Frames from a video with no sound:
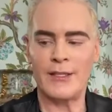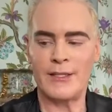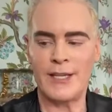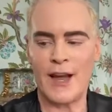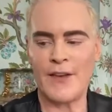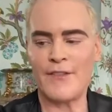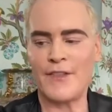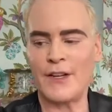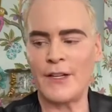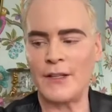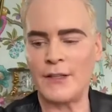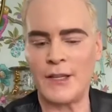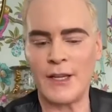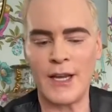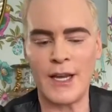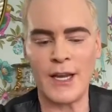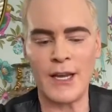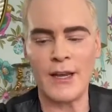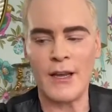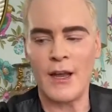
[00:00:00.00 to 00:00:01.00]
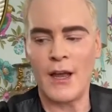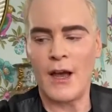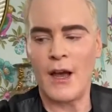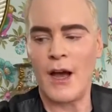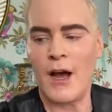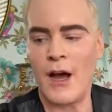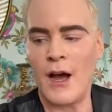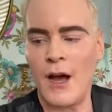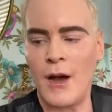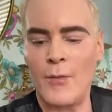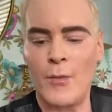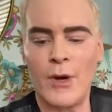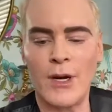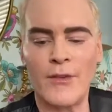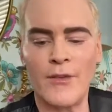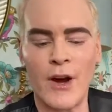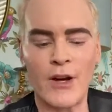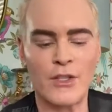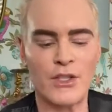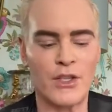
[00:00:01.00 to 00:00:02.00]
definitely
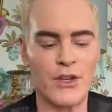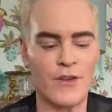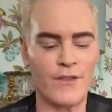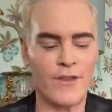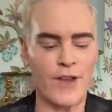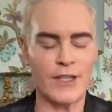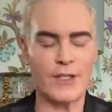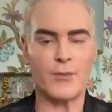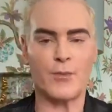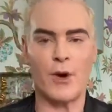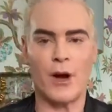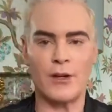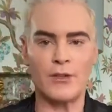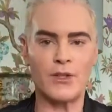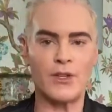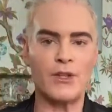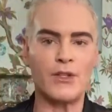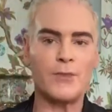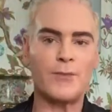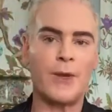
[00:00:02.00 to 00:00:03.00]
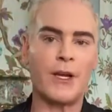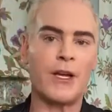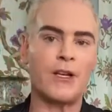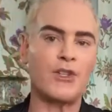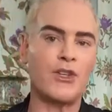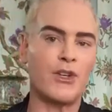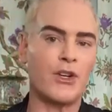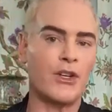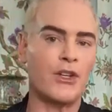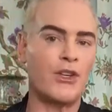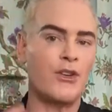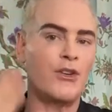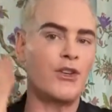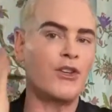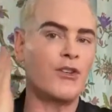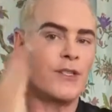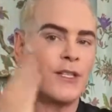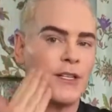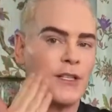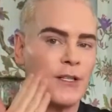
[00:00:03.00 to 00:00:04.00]
one of our Too Faced bronzers, because you can
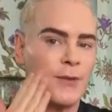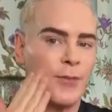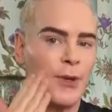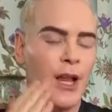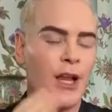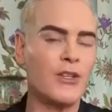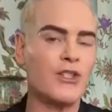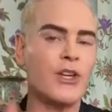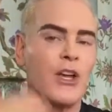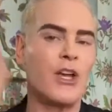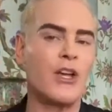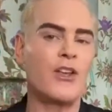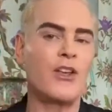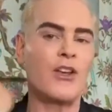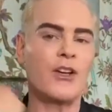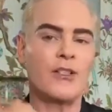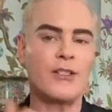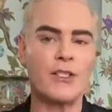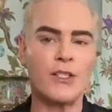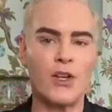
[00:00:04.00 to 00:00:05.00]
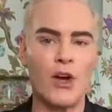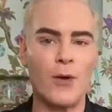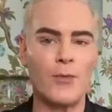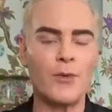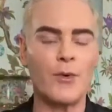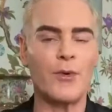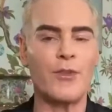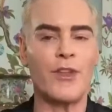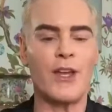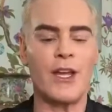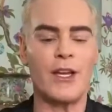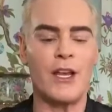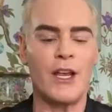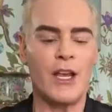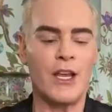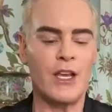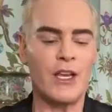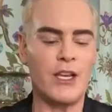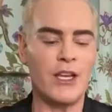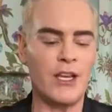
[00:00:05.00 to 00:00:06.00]
use it as a blush. You can sculpt with it.
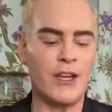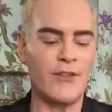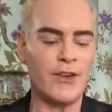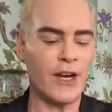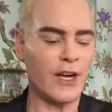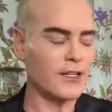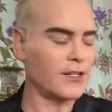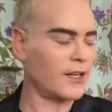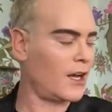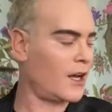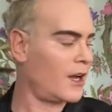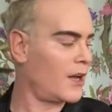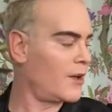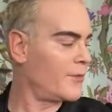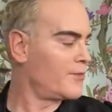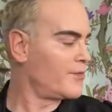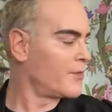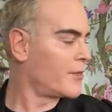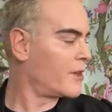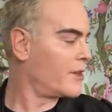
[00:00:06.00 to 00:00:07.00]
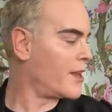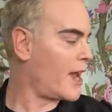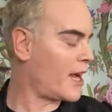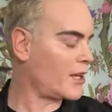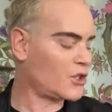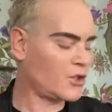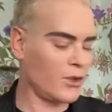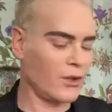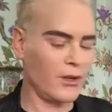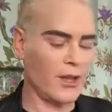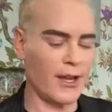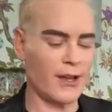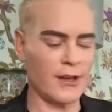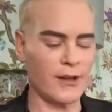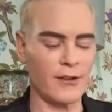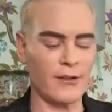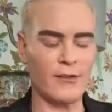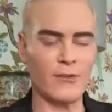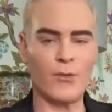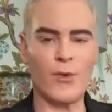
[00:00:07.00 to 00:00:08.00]
Even on a natural
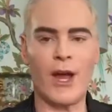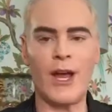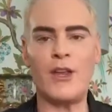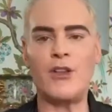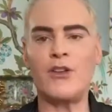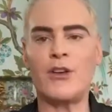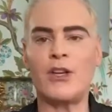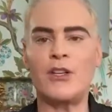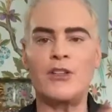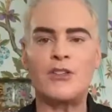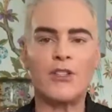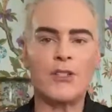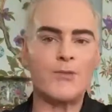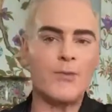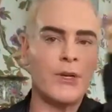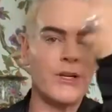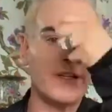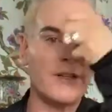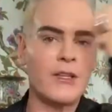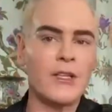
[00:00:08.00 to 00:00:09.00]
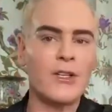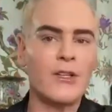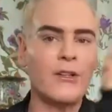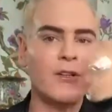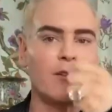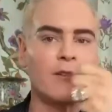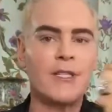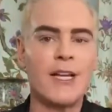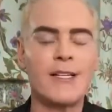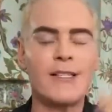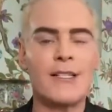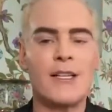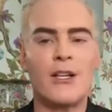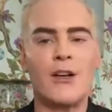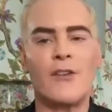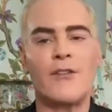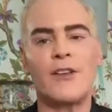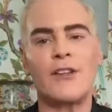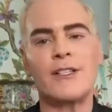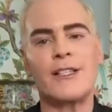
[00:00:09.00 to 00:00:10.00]
way, you can just put a little
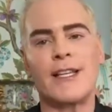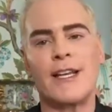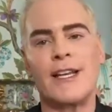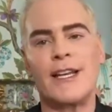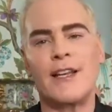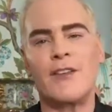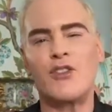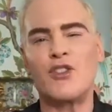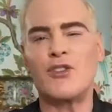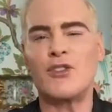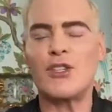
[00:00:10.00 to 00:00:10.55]
dusting over the skin. It gives